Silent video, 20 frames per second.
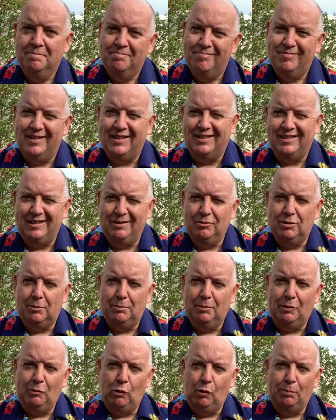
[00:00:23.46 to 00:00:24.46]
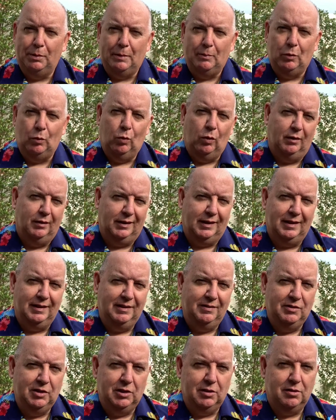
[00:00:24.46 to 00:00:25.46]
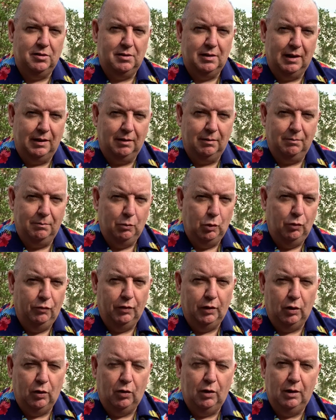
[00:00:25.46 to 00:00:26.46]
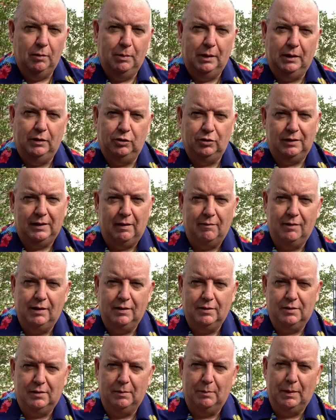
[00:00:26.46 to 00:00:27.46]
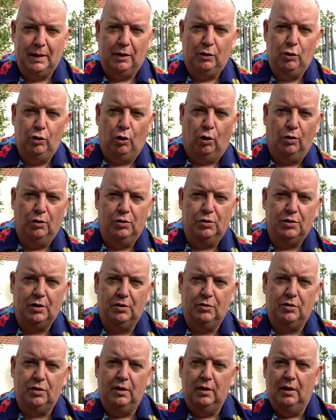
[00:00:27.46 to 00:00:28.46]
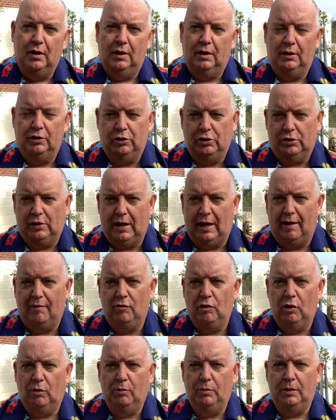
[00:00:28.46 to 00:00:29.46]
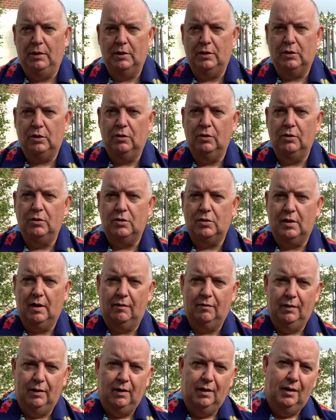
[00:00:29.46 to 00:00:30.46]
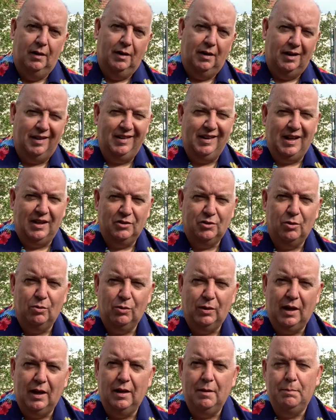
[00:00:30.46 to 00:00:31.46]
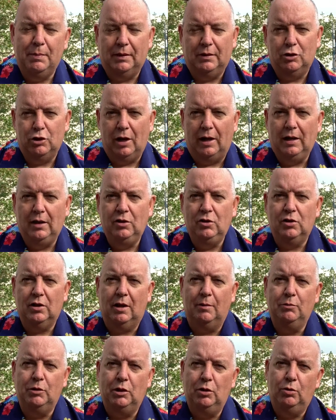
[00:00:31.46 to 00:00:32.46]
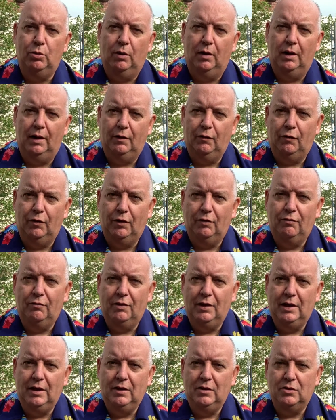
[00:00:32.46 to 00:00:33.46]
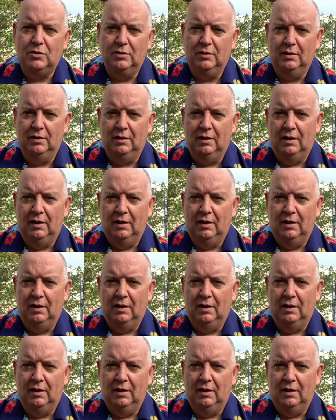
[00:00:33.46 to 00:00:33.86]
That seems to be what people want, kind of just like move it along a bit, just get rid of some of that nonsense and just carry on with this good stuff. And that's okay, but change comes into our life for a reason.